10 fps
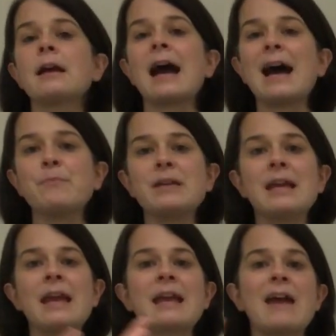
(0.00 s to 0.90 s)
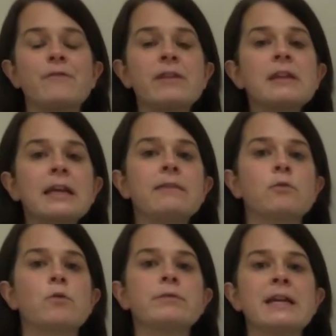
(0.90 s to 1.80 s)
copying everything
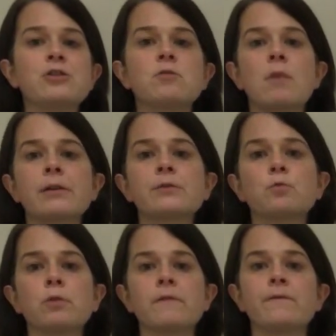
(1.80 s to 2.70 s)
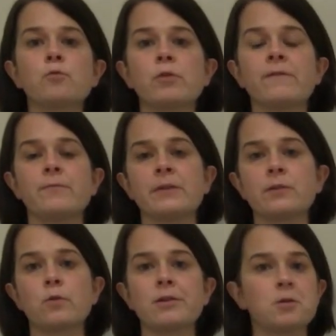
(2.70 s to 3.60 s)
in the quotation marks word for word from the
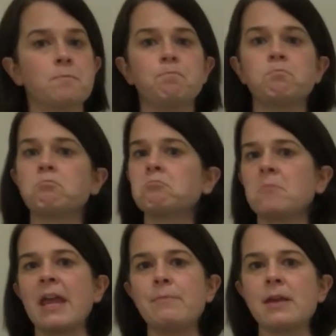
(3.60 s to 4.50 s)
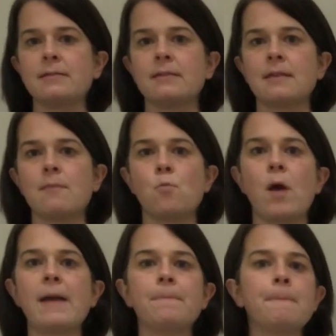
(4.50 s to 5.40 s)
source. APA is the same
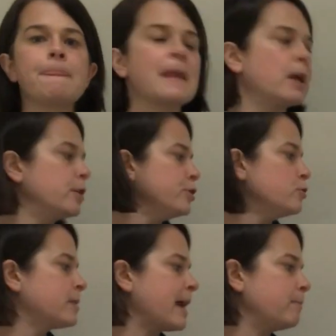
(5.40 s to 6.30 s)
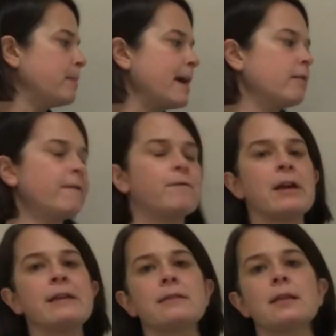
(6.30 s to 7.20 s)
way. You can
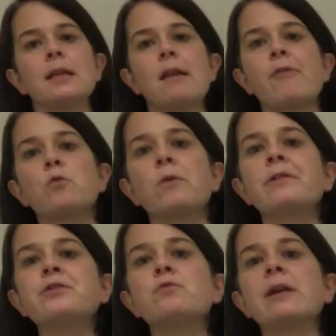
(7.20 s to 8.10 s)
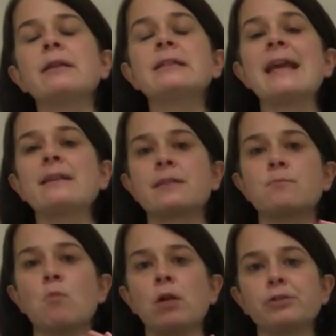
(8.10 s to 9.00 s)
paraphrase it. In other words, you can take a
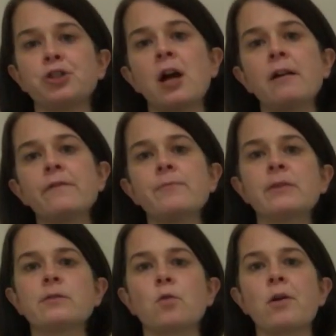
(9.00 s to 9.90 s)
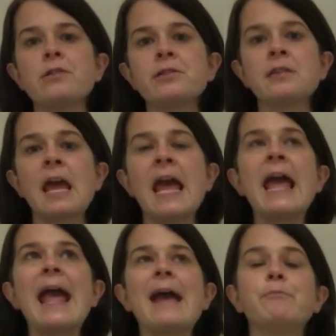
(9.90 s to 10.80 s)
small chunk from the source
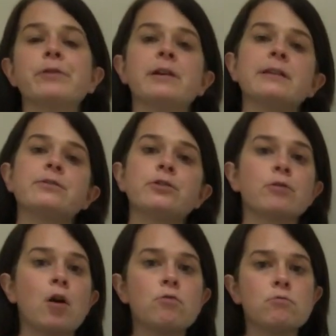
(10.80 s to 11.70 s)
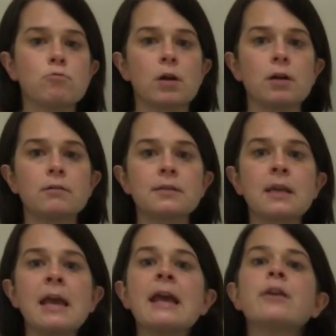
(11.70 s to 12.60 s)
and put it into your own
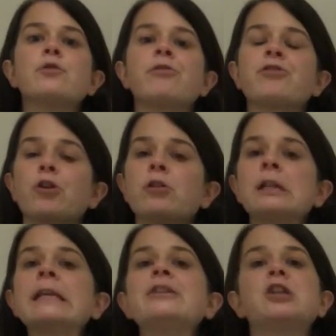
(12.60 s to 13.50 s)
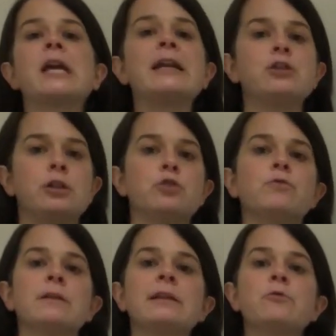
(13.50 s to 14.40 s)
words. You thoroughly change it. You
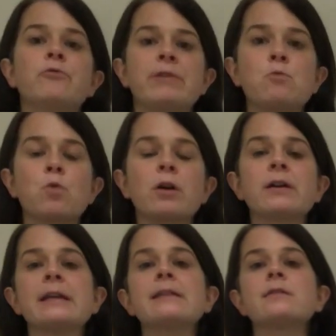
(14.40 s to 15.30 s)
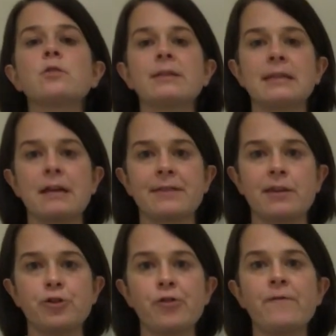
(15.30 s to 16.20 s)
really reword it so it sounds
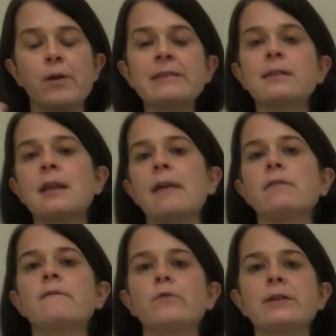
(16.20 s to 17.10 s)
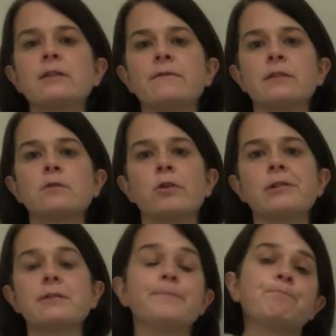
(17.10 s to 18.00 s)
like your voice and not the voice of a
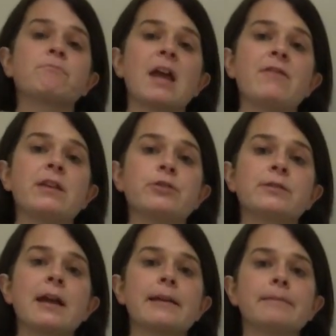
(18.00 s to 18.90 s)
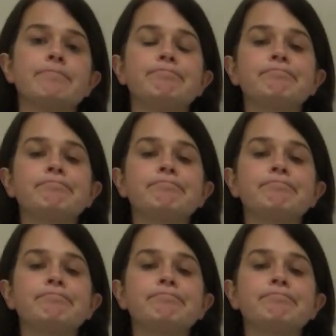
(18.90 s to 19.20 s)
source. And then you cite it.